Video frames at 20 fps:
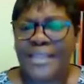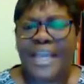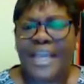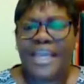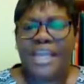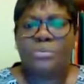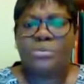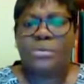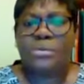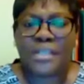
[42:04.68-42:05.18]
that
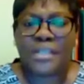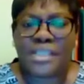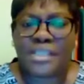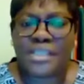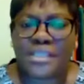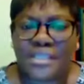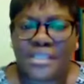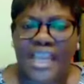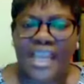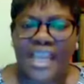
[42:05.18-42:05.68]
he will
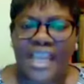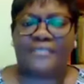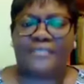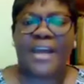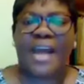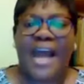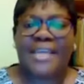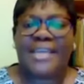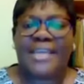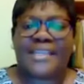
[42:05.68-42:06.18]
receive
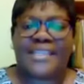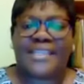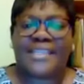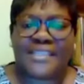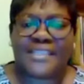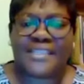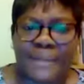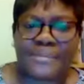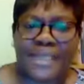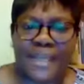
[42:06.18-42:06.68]
and
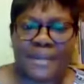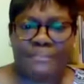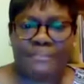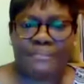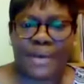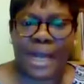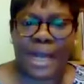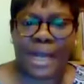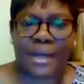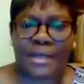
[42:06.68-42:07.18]
accept him
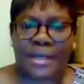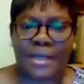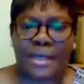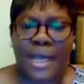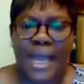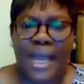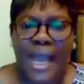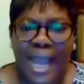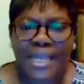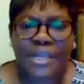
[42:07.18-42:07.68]
back,
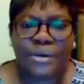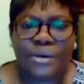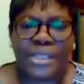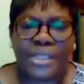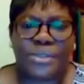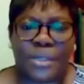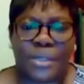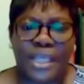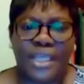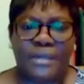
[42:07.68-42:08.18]
and he
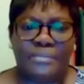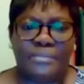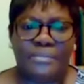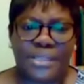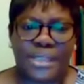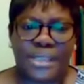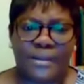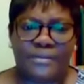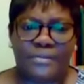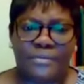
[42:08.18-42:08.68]
went to kill
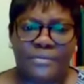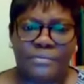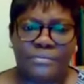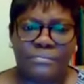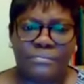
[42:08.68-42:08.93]
himself.